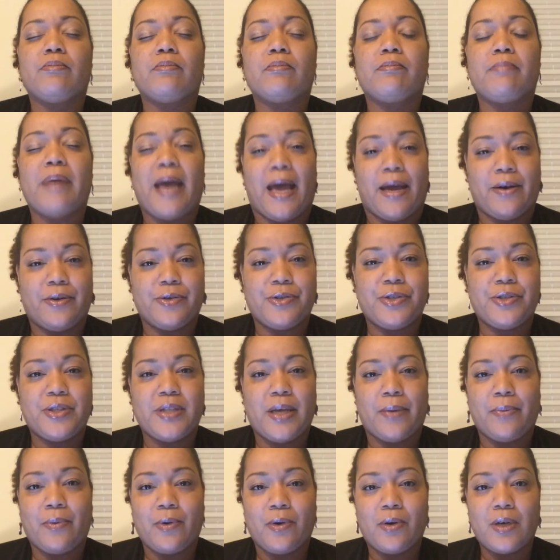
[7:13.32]
patterns
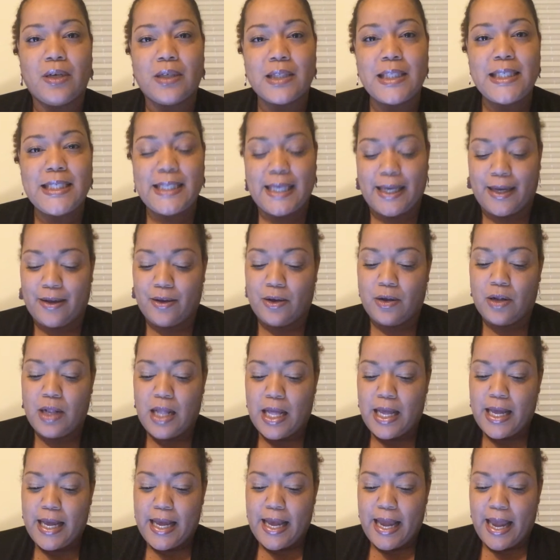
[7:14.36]
that were on sale.
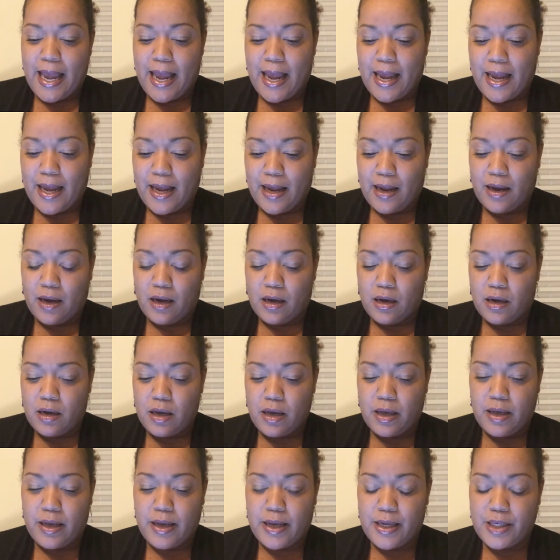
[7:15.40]
And
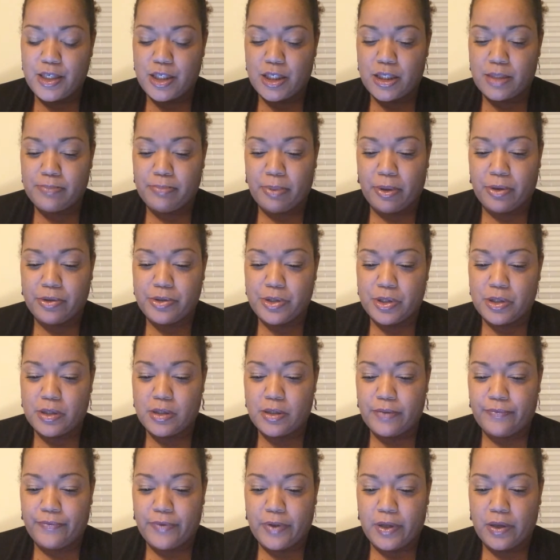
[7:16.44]
I just
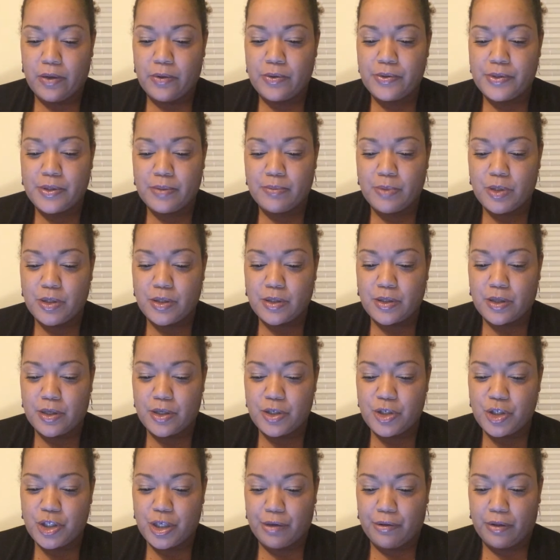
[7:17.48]
purchased a few, so I'm just going to
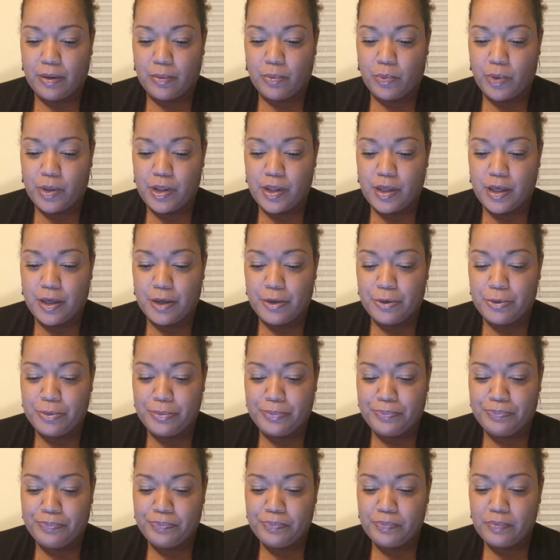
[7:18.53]
share them with you.
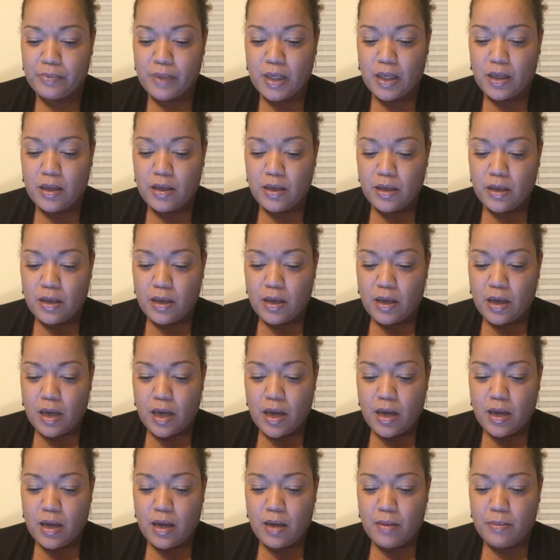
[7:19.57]

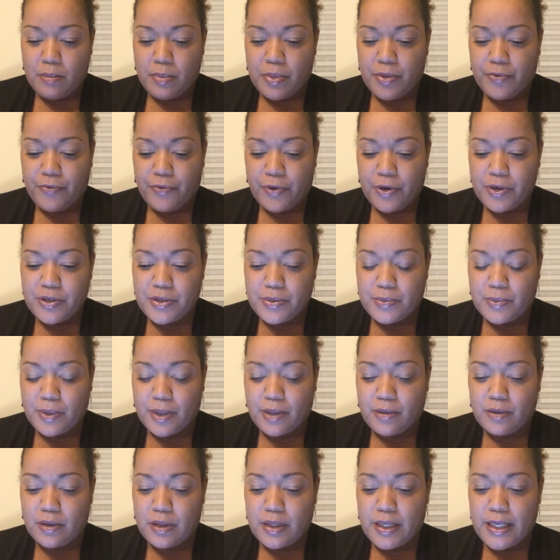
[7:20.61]
The first
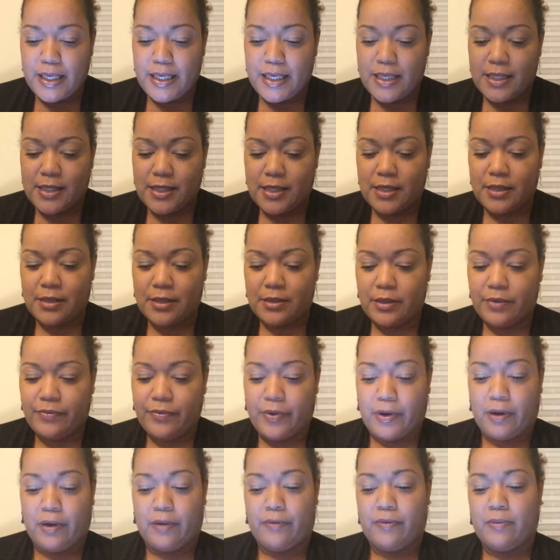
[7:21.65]
one is
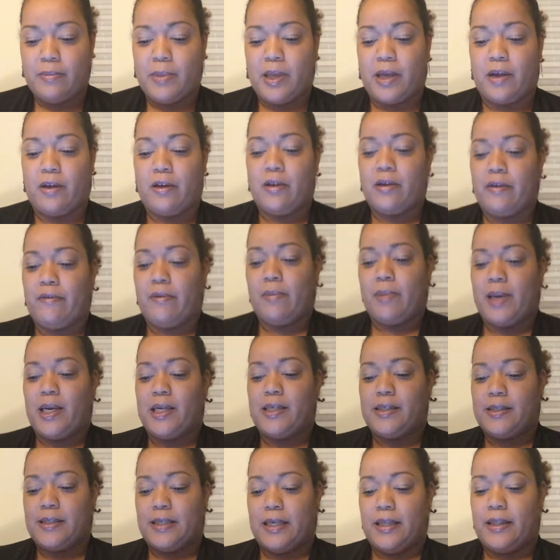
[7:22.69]
very familiar.
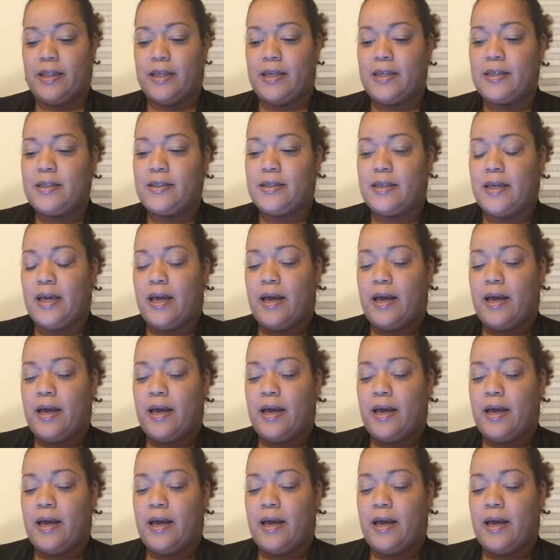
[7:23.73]
Everybody's seen this.